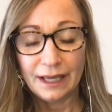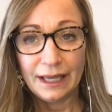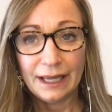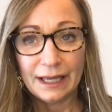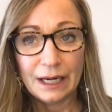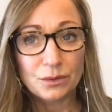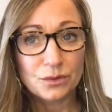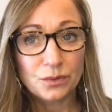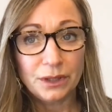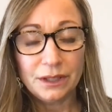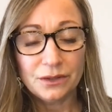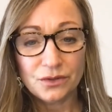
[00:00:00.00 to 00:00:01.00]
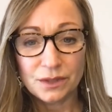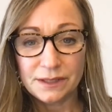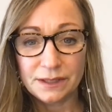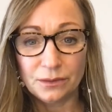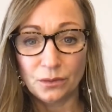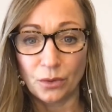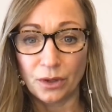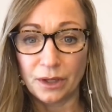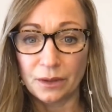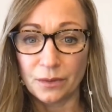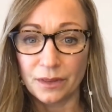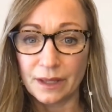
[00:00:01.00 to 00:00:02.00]
And I was really interested in
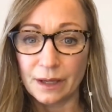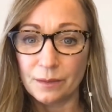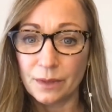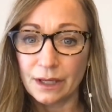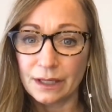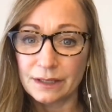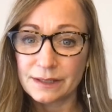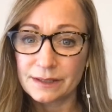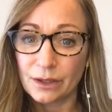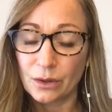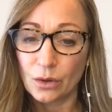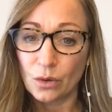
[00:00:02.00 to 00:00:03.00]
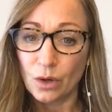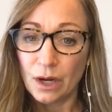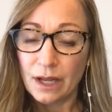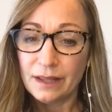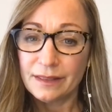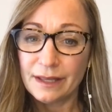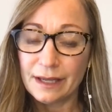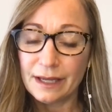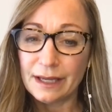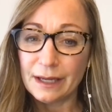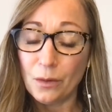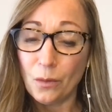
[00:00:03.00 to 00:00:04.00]
working with them. And so
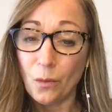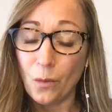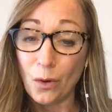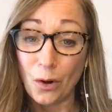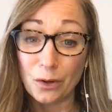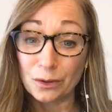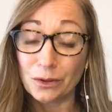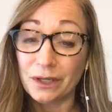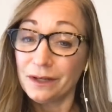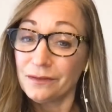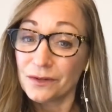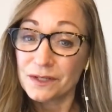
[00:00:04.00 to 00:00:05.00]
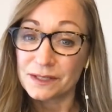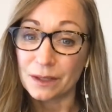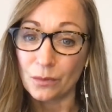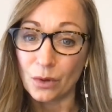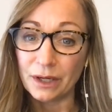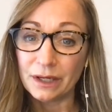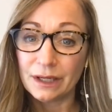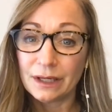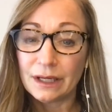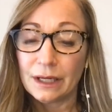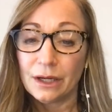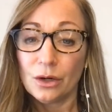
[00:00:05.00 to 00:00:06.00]
they were looking for someone
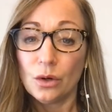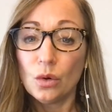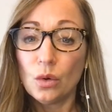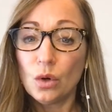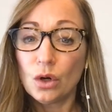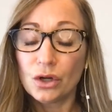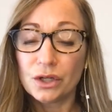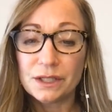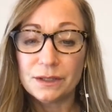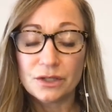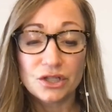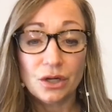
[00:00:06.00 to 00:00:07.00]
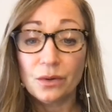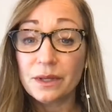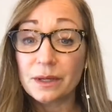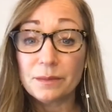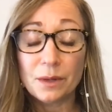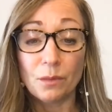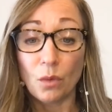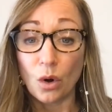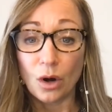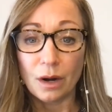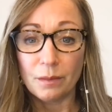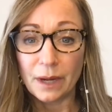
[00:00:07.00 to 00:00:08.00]
who could show them
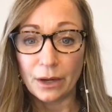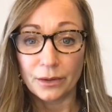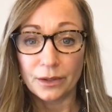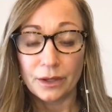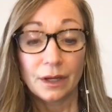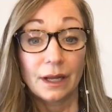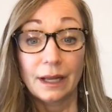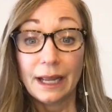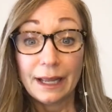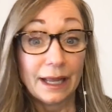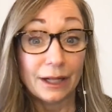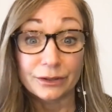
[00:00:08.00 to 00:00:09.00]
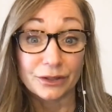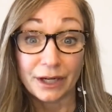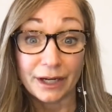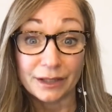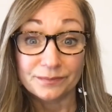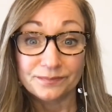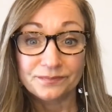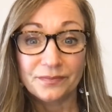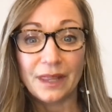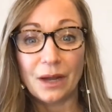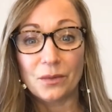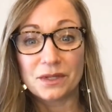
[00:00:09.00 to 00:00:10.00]
more about elder care.
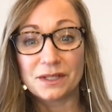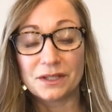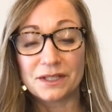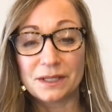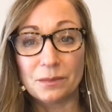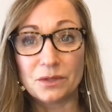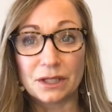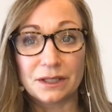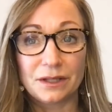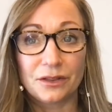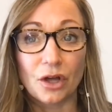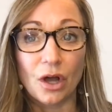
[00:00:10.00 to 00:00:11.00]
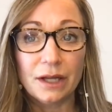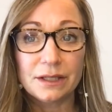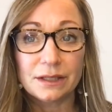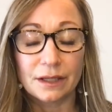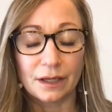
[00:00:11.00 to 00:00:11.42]
That was their subject thought.